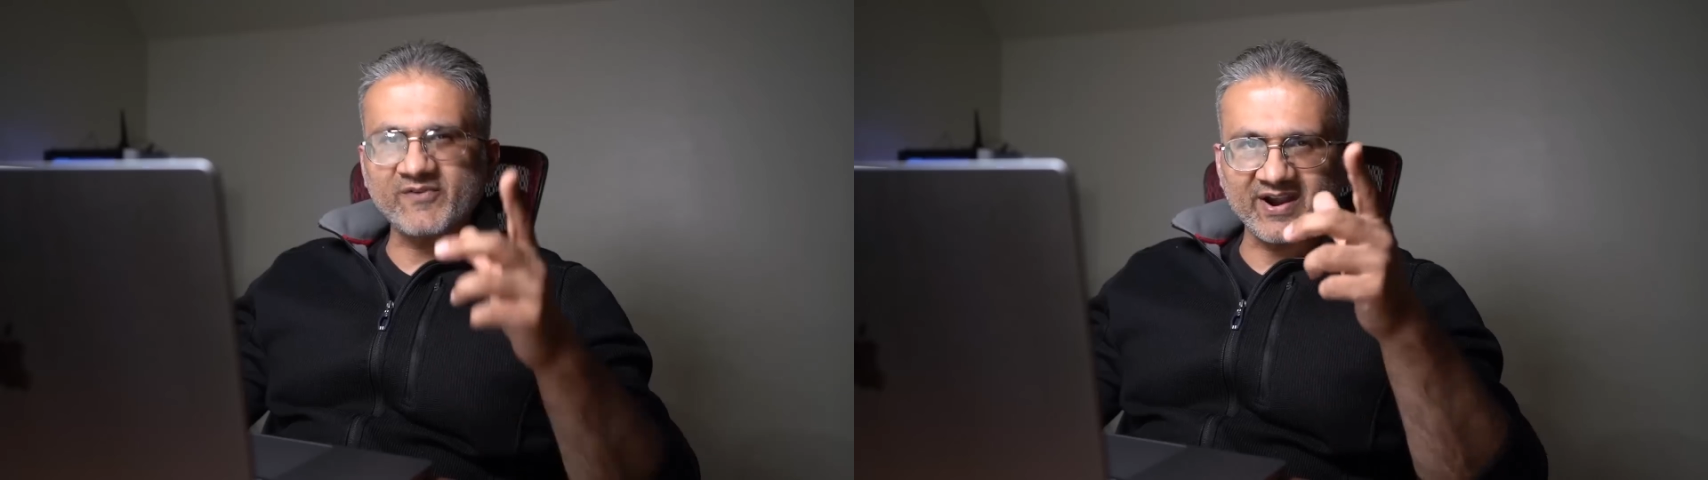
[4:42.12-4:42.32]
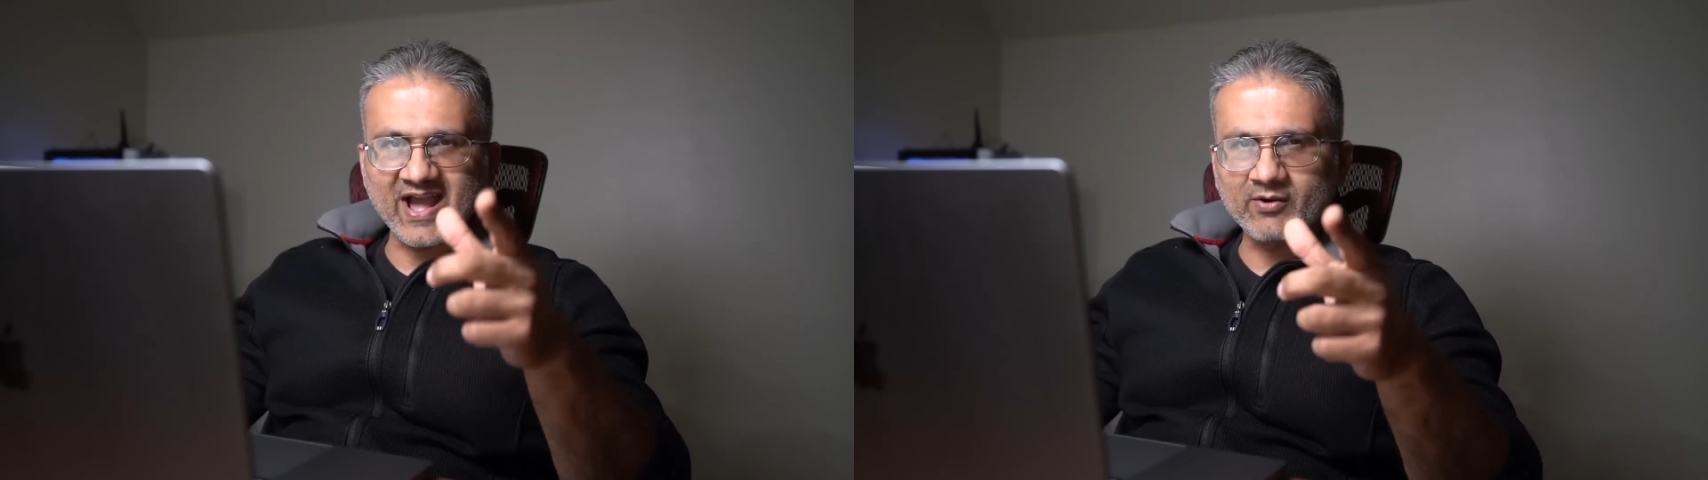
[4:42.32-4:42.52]

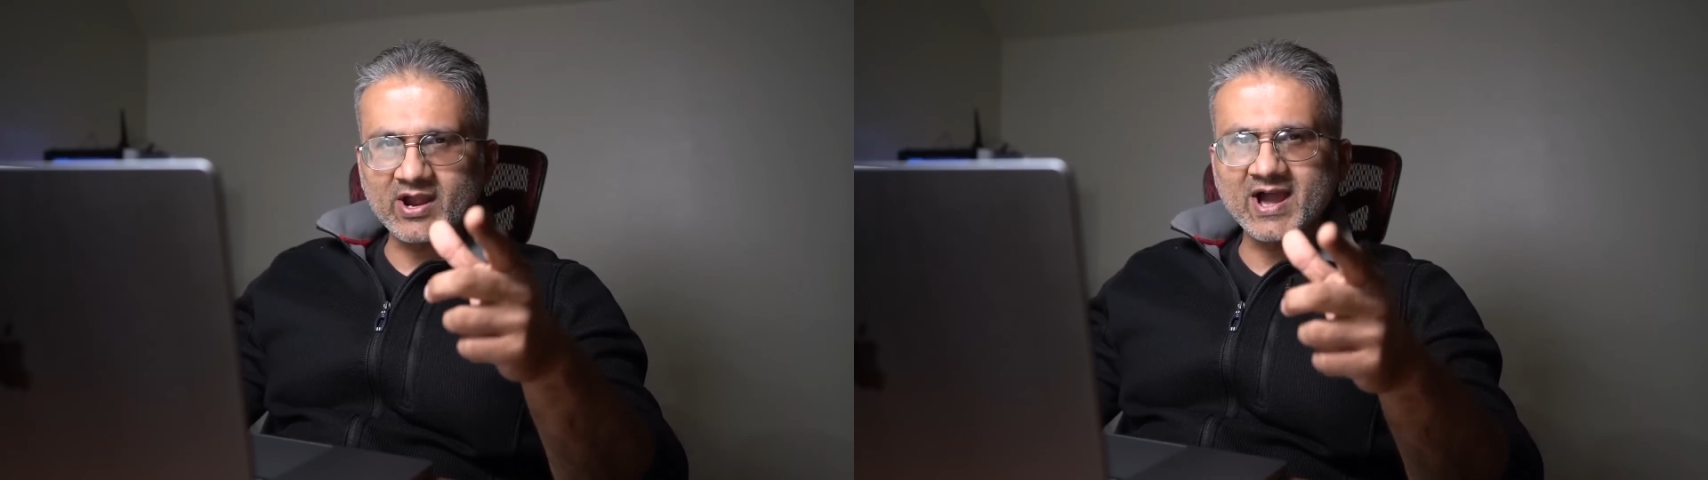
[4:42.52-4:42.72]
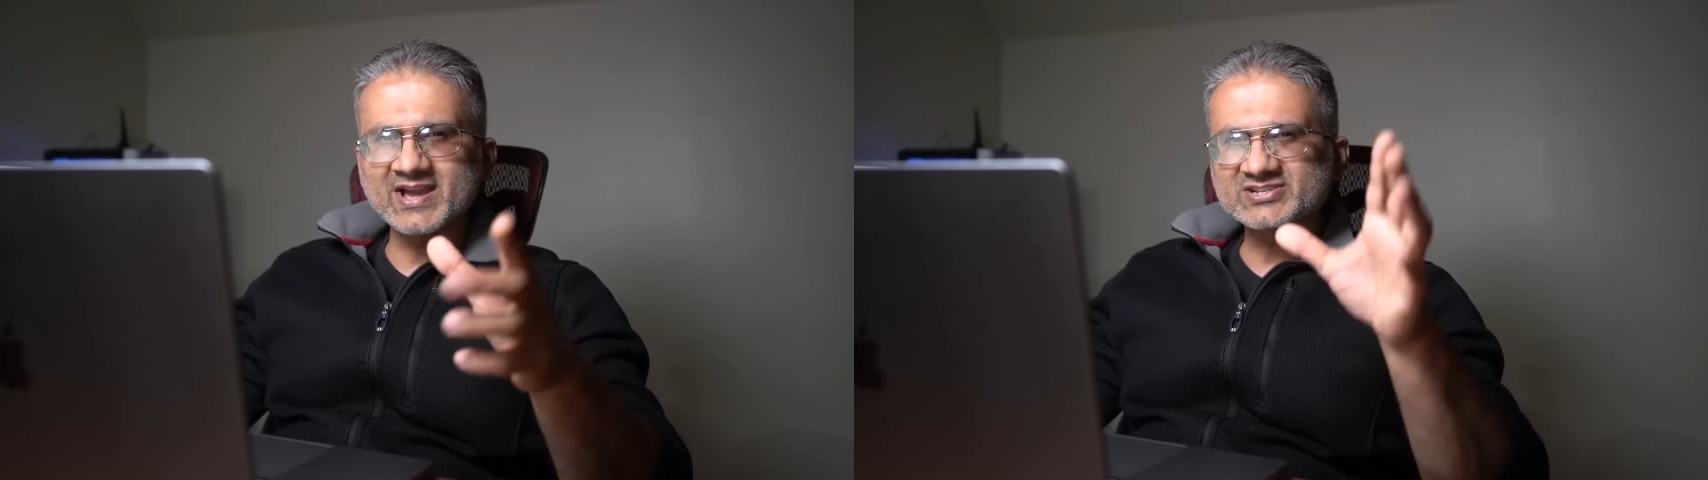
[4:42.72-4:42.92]
for now,
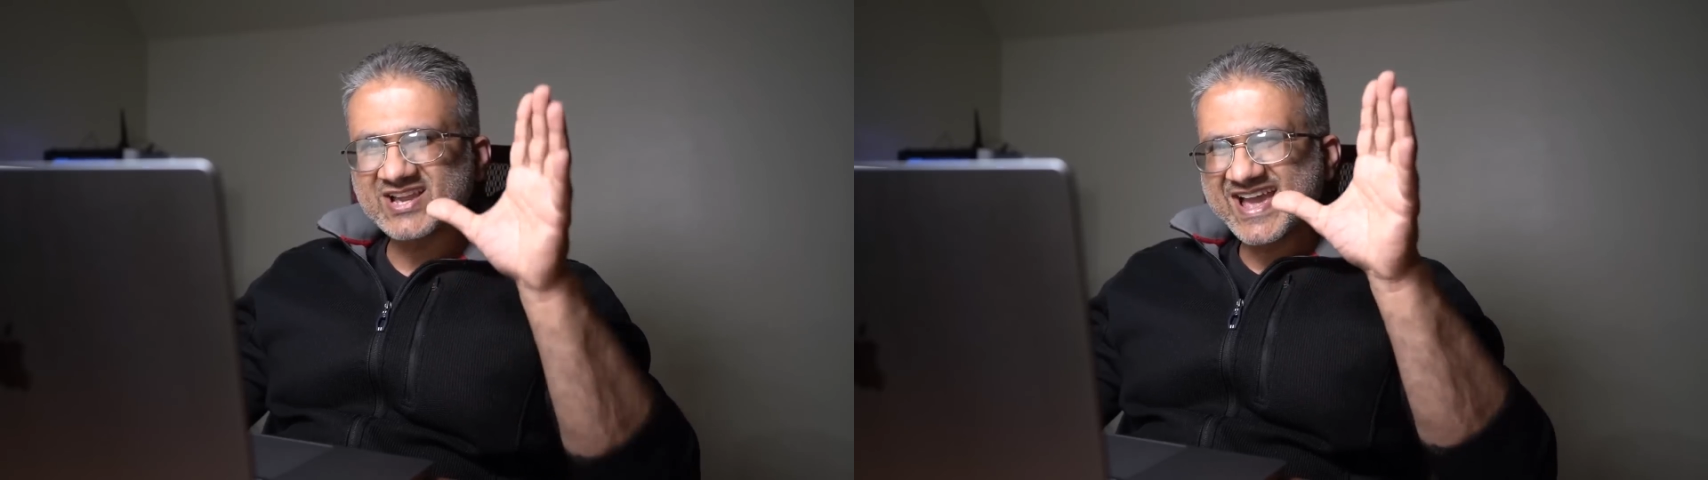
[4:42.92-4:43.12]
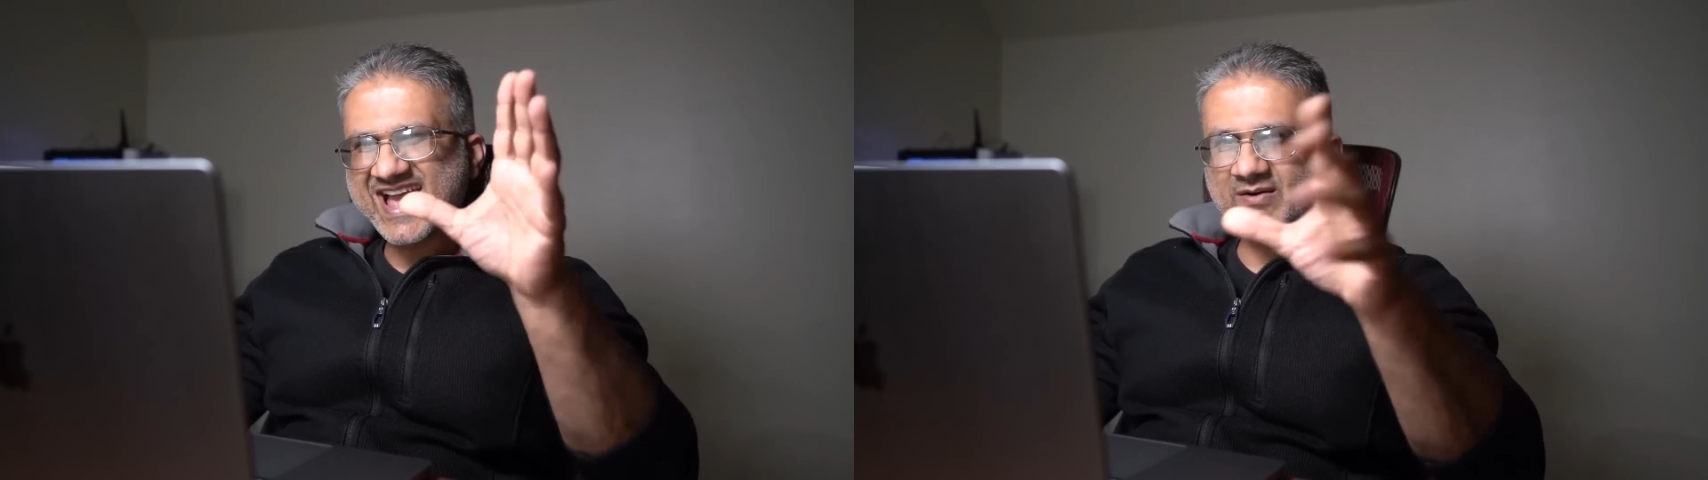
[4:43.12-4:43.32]
guys.
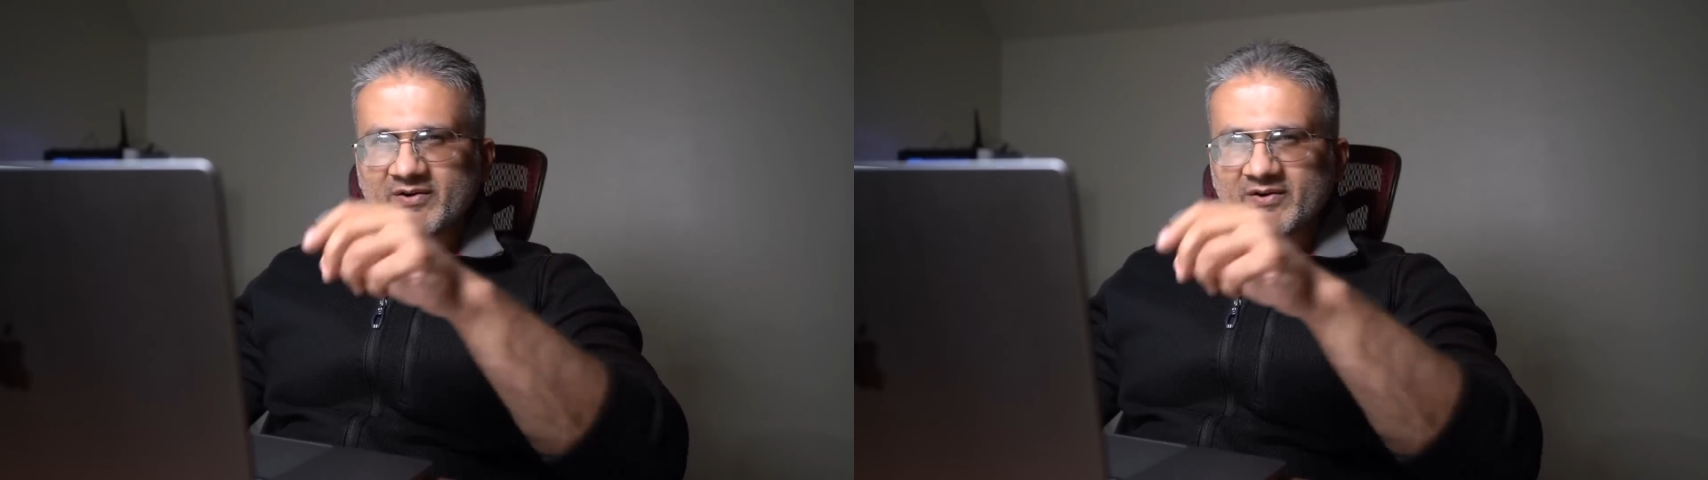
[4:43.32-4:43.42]
Have